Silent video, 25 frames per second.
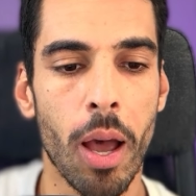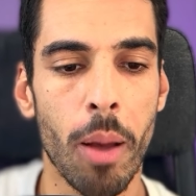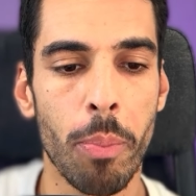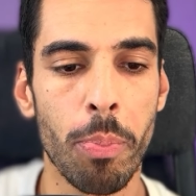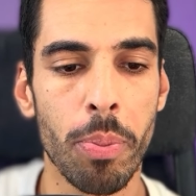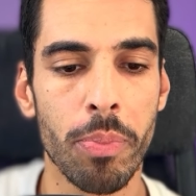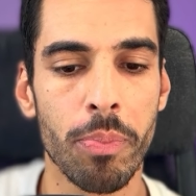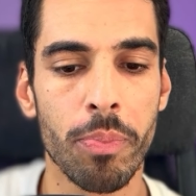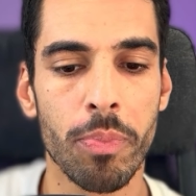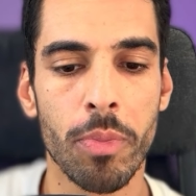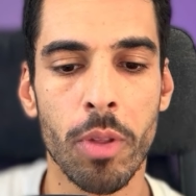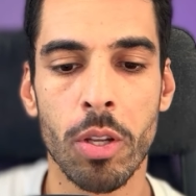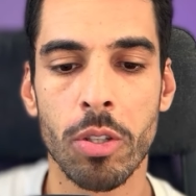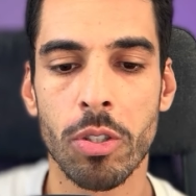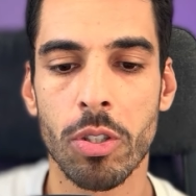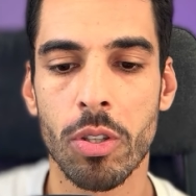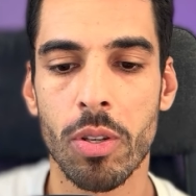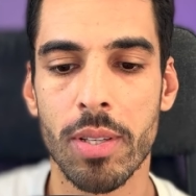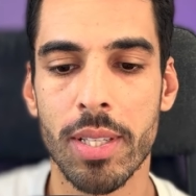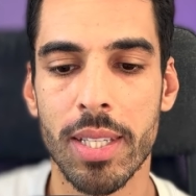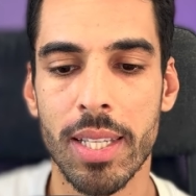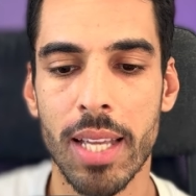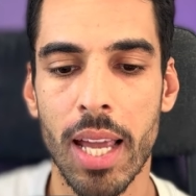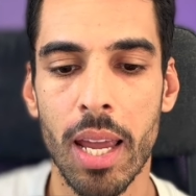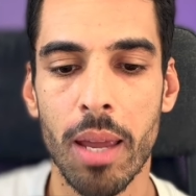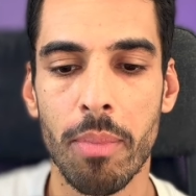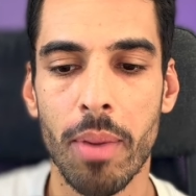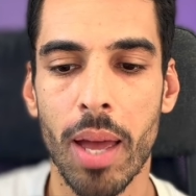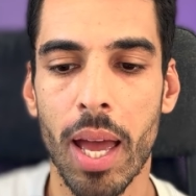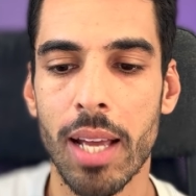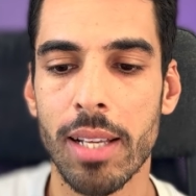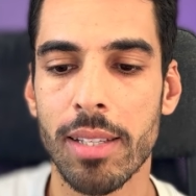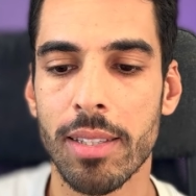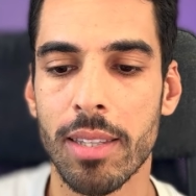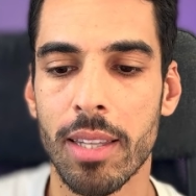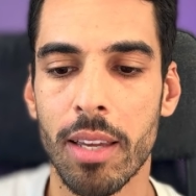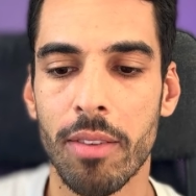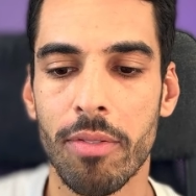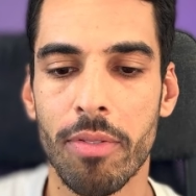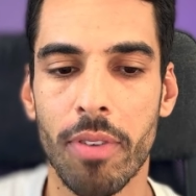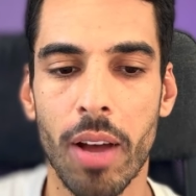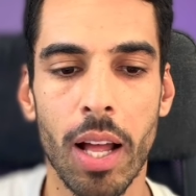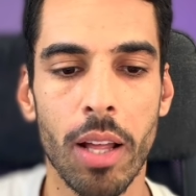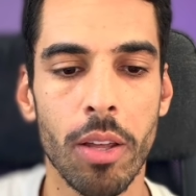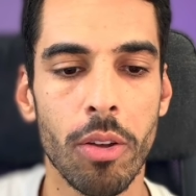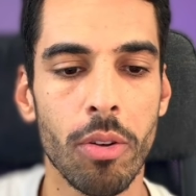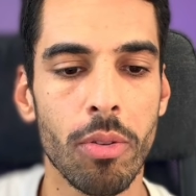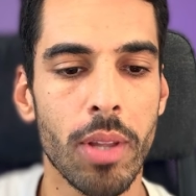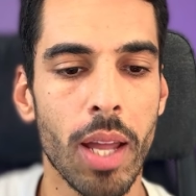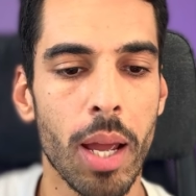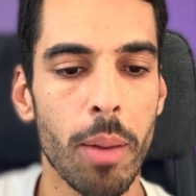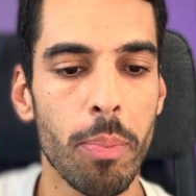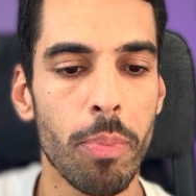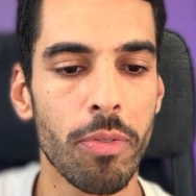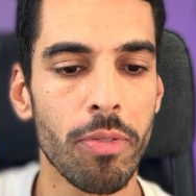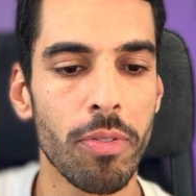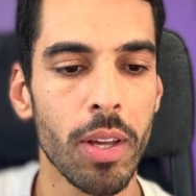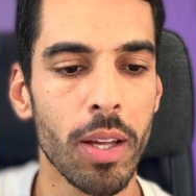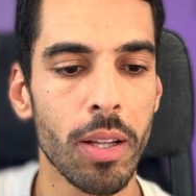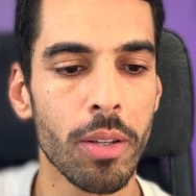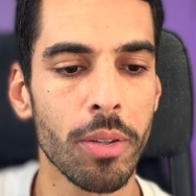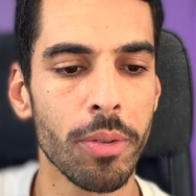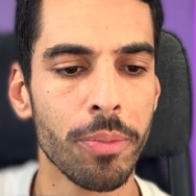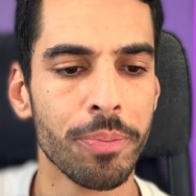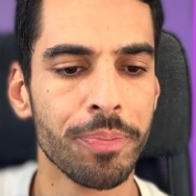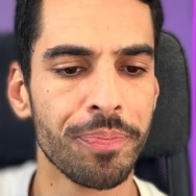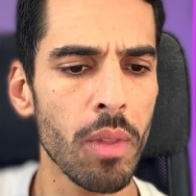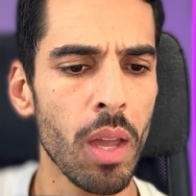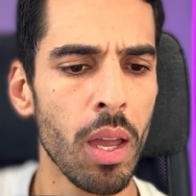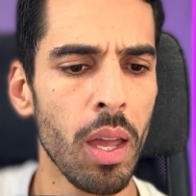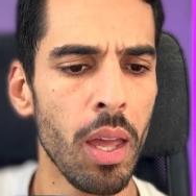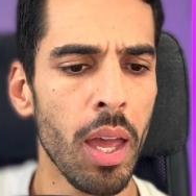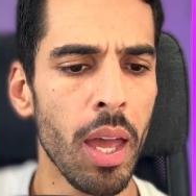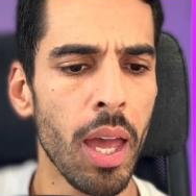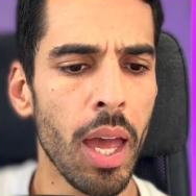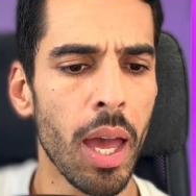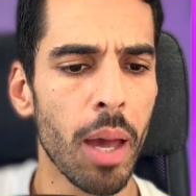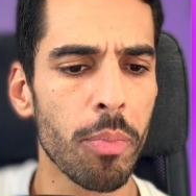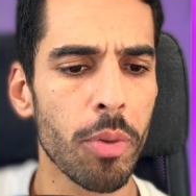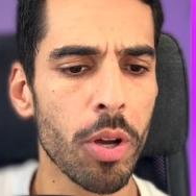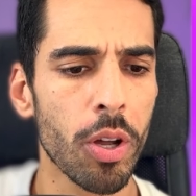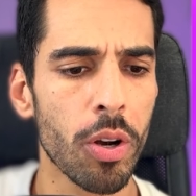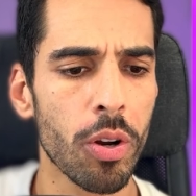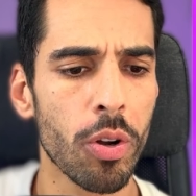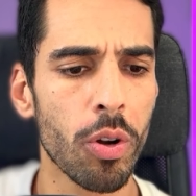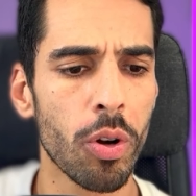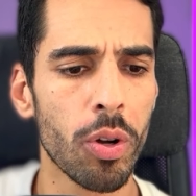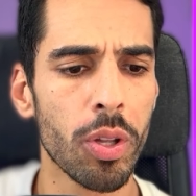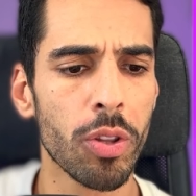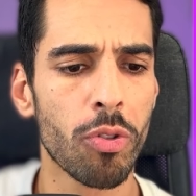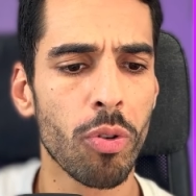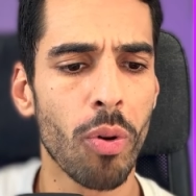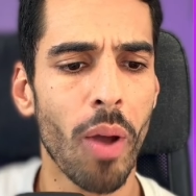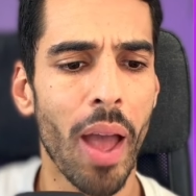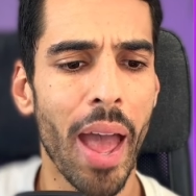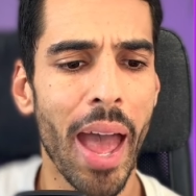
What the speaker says: So same as the value type of field, I'm going to go into add